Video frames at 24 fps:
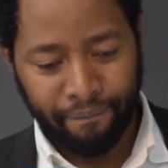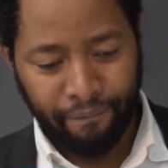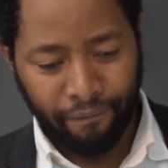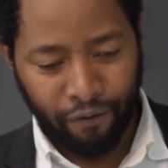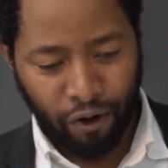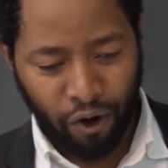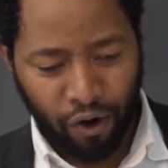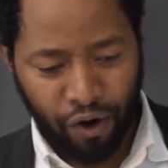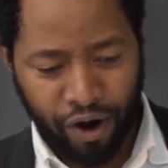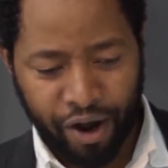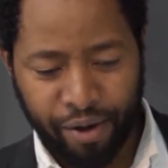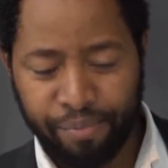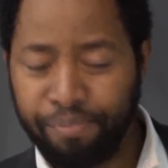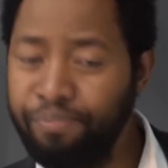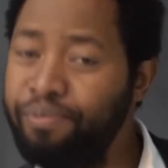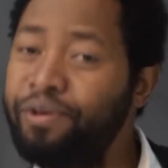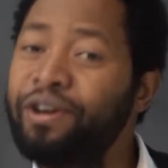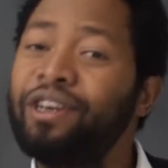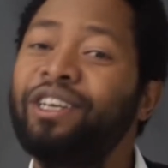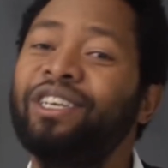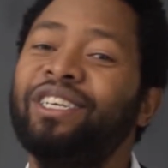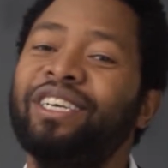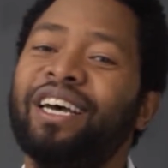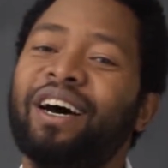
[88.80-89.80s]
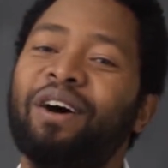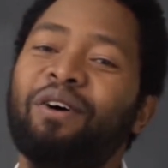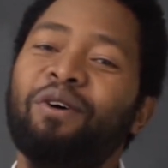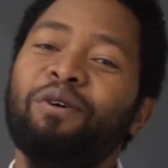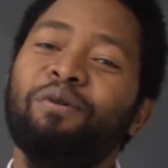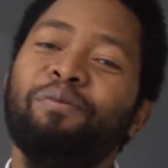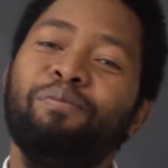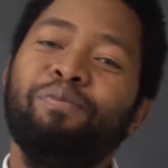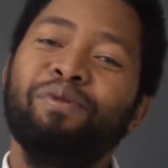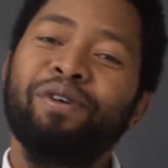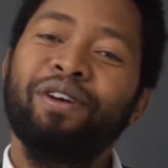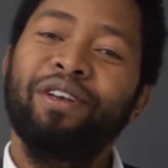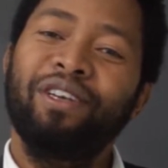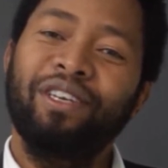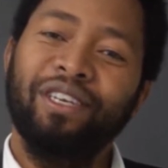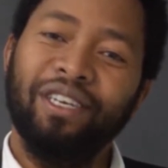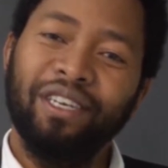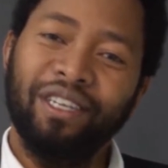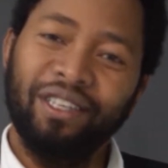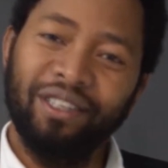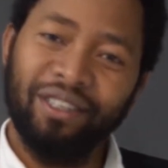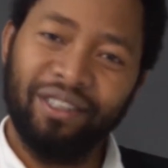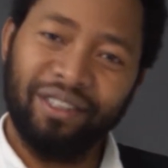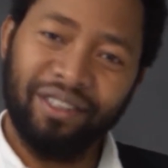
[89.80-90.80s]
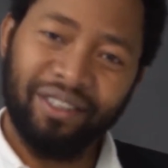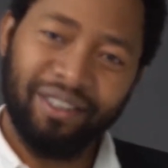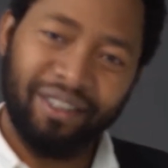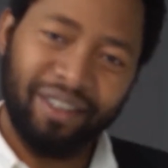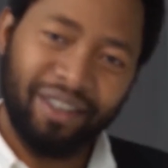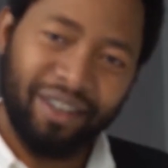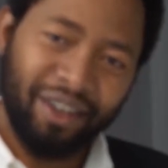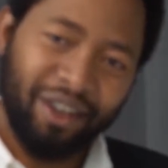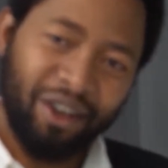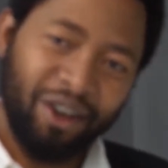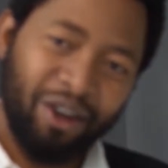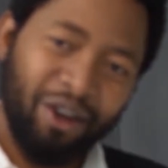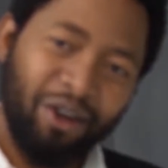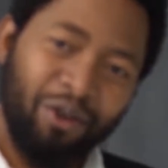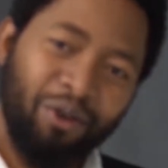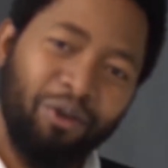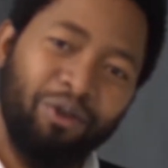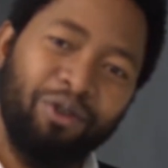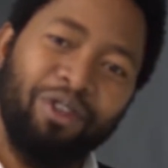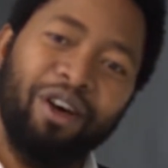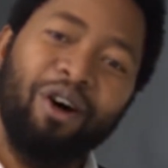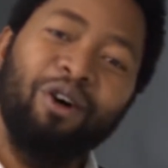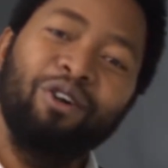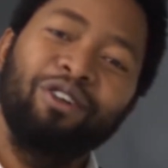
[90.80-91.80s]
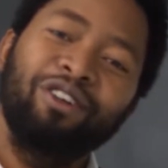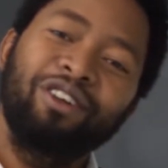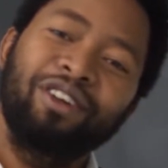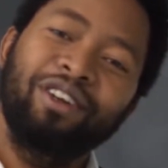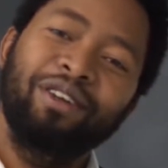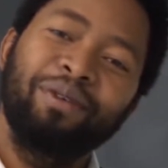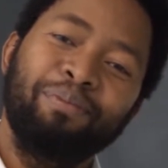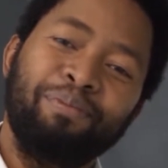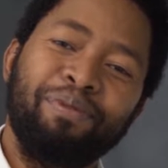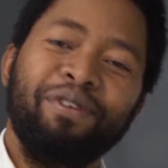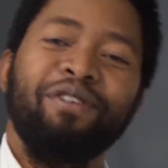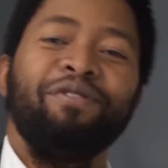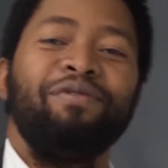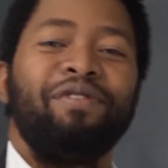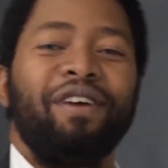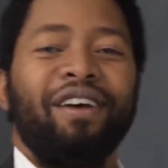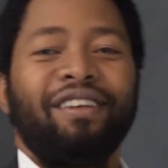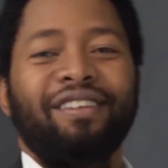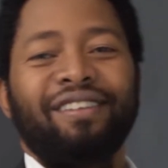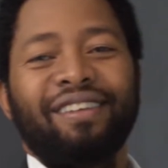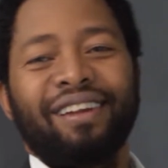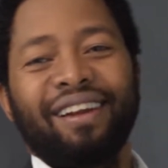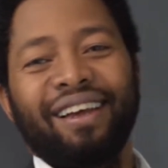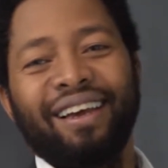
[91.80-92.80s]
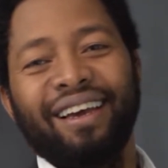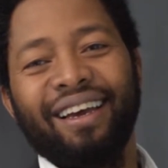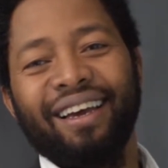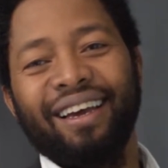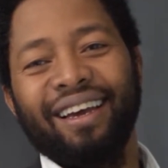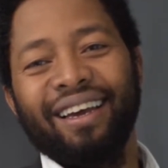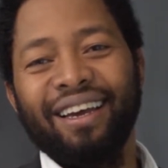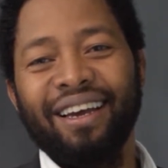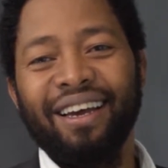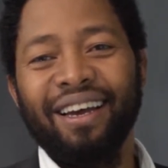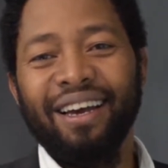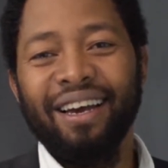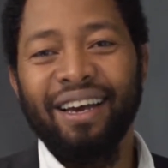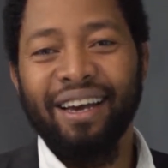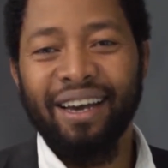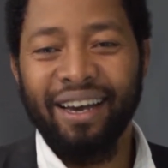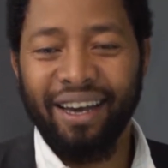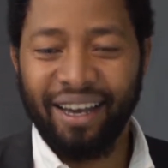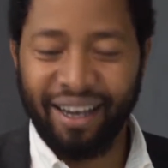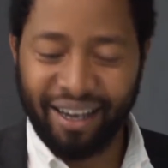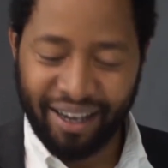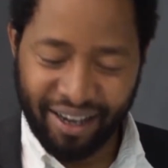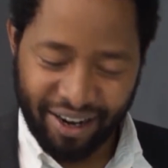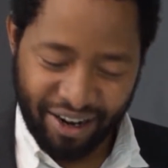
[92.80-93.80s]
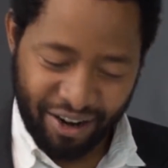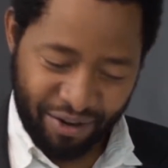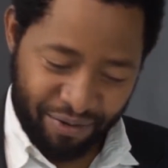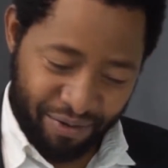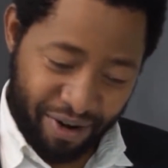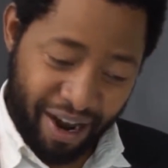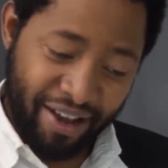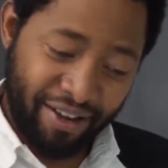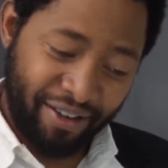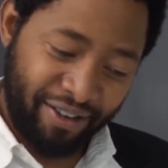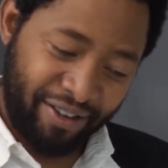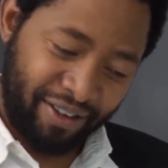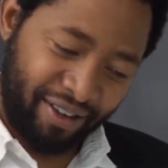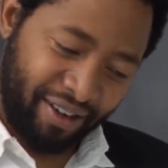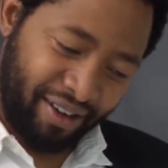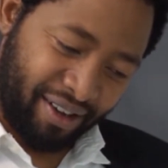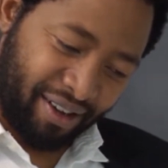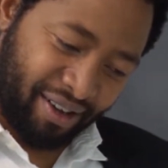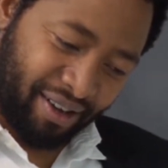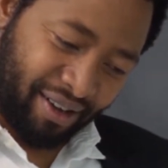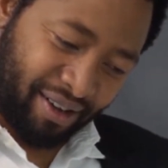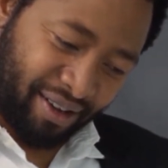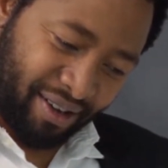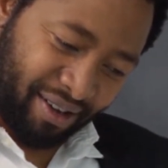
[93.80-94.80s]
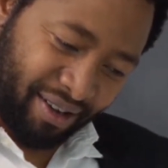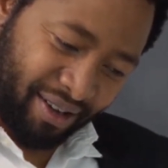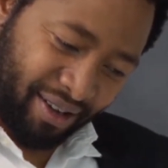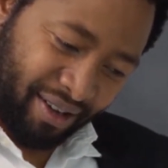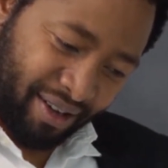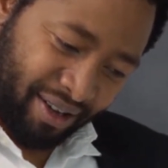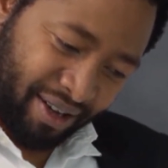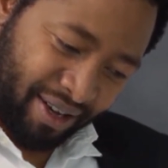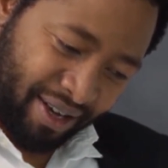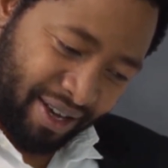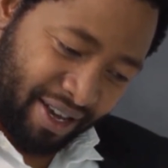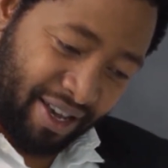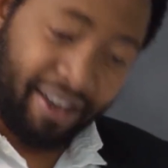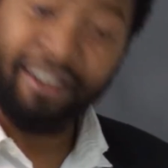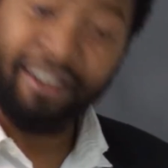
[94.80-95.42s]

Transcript: Or a preacher who preaches without previously revising a